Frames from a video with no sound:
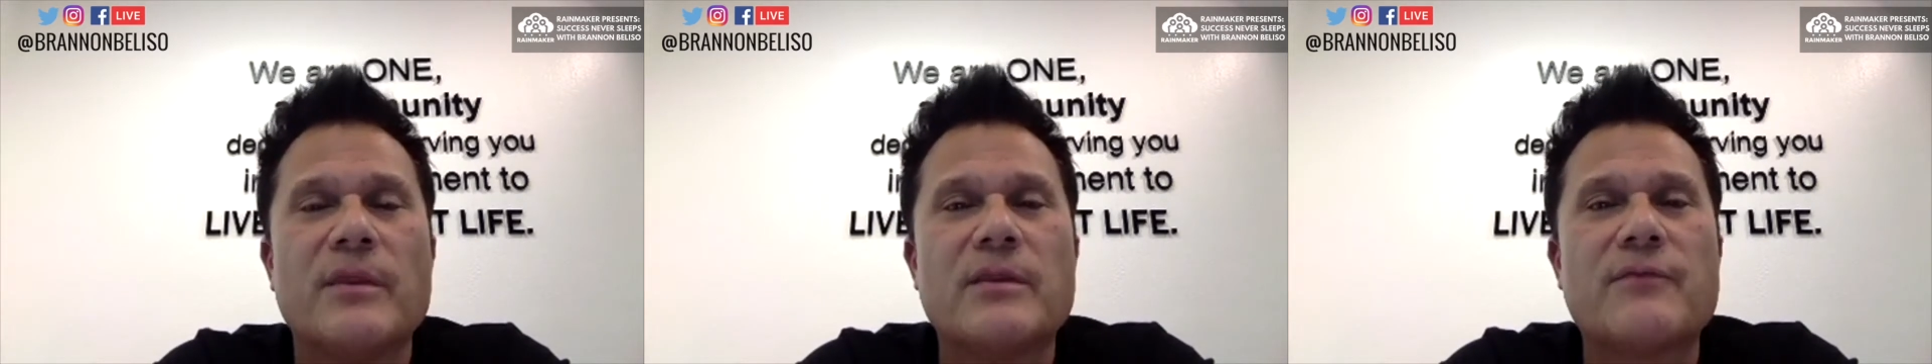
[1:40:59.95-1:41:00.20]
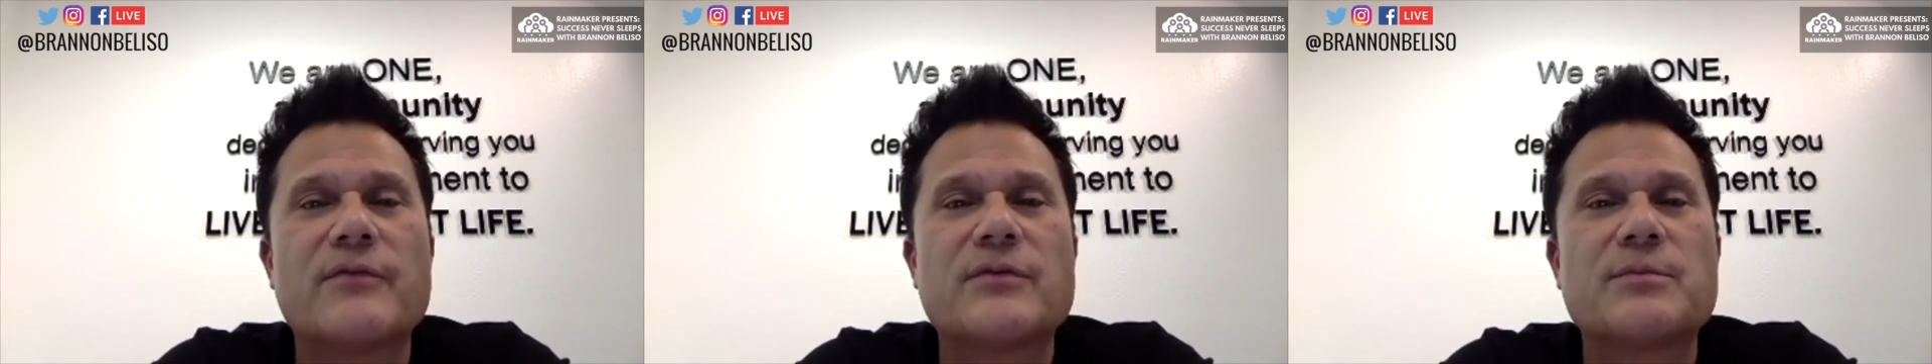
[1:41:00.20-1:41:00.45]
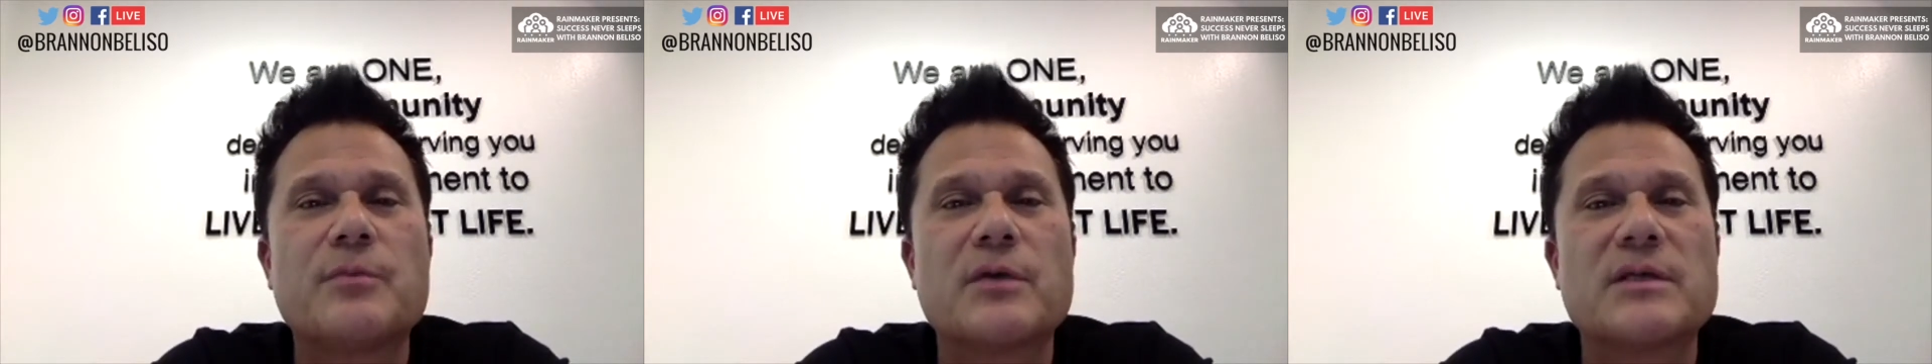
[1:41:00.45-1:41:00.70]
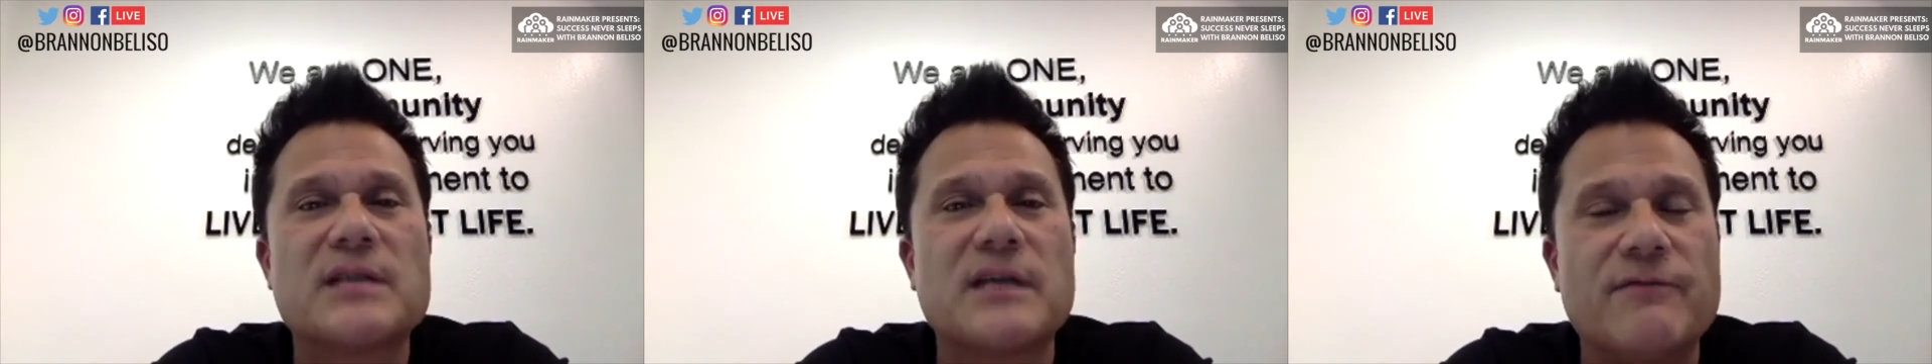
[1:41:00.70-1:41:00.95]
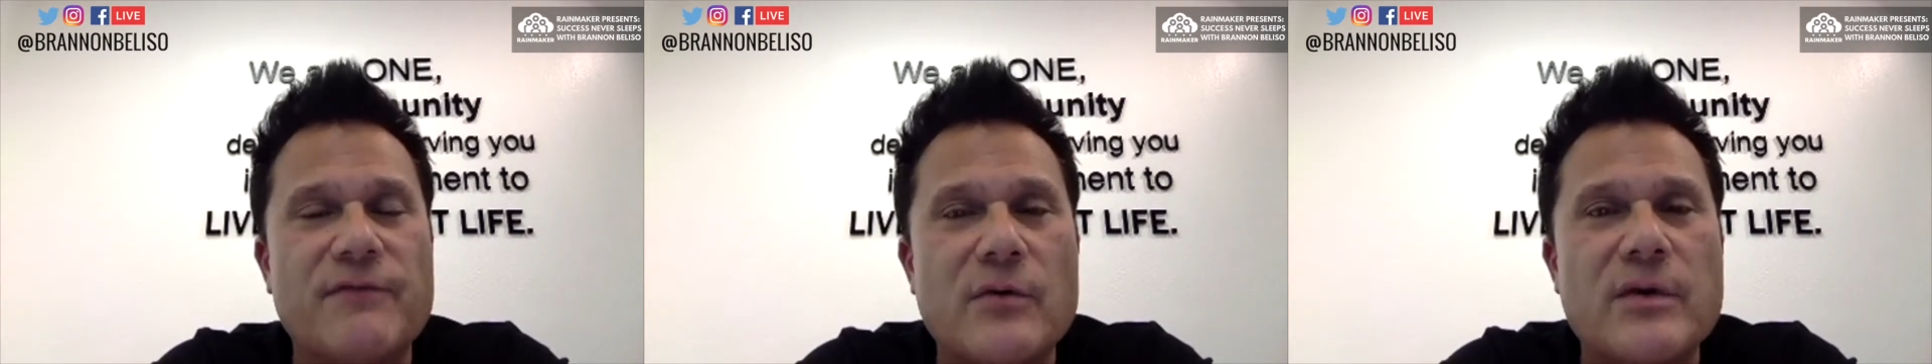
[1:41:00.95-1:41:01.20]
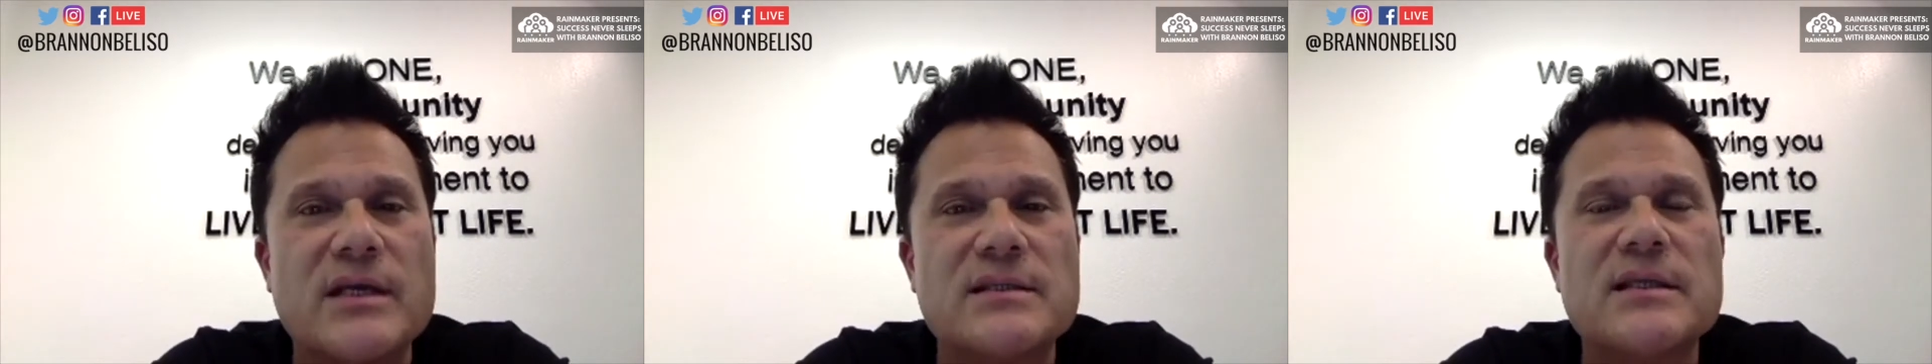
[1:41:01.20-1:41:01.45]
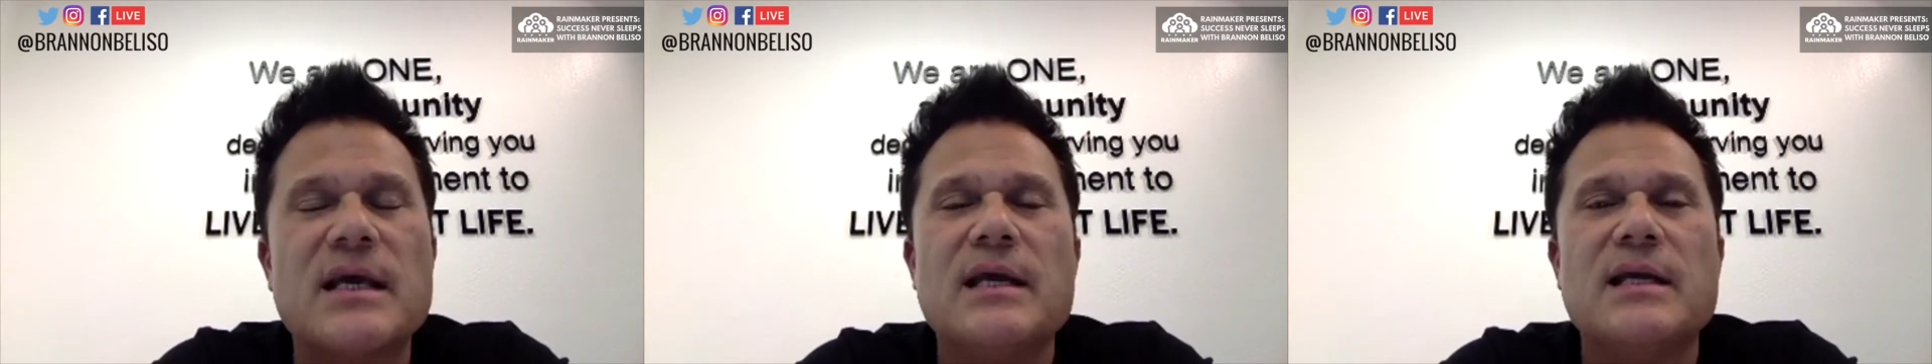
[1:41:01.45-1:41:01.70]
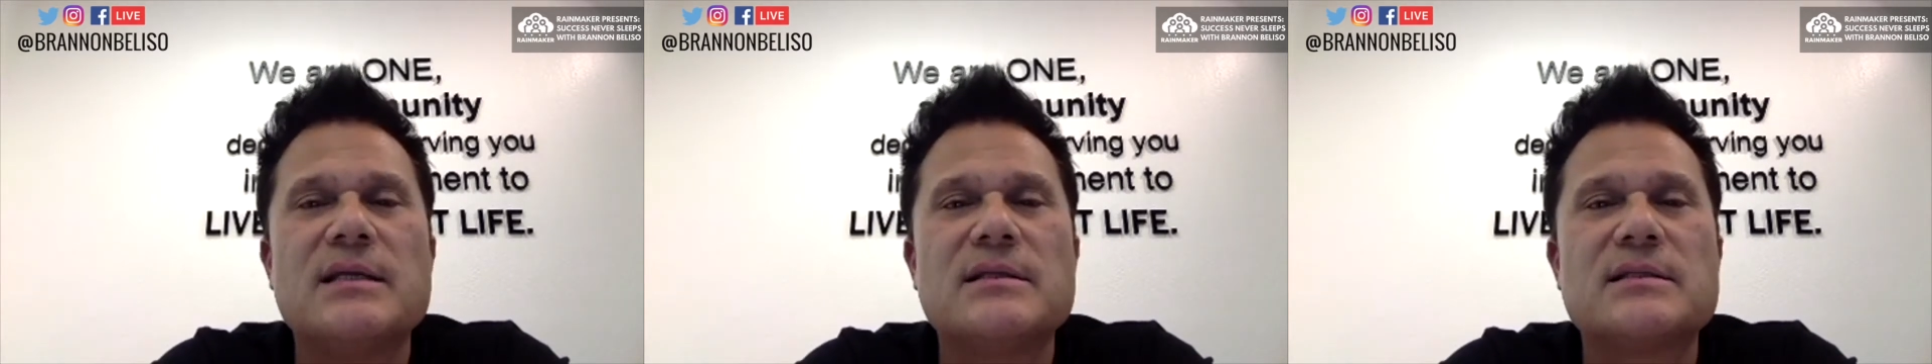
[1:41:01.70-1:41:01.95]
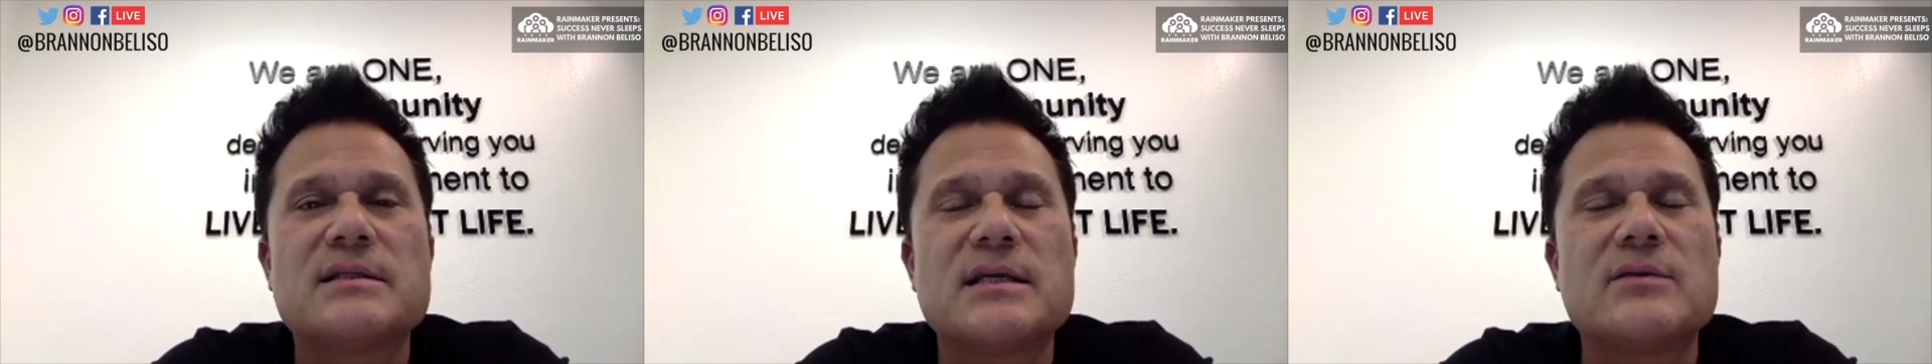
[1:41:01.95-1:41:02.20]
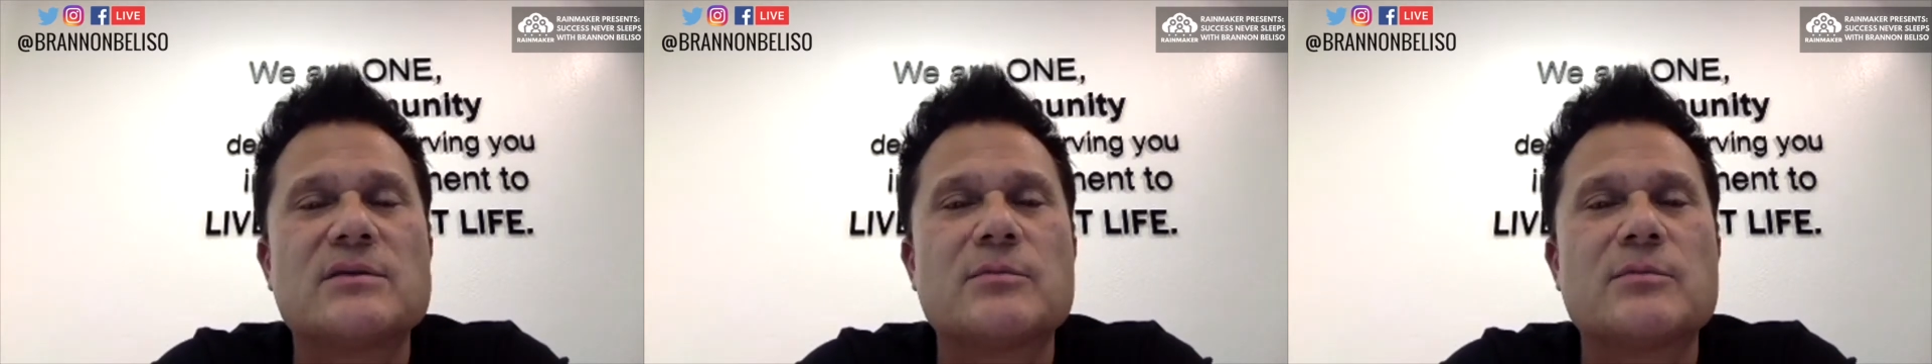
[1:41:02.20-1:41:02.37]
The first book is on focus. It instills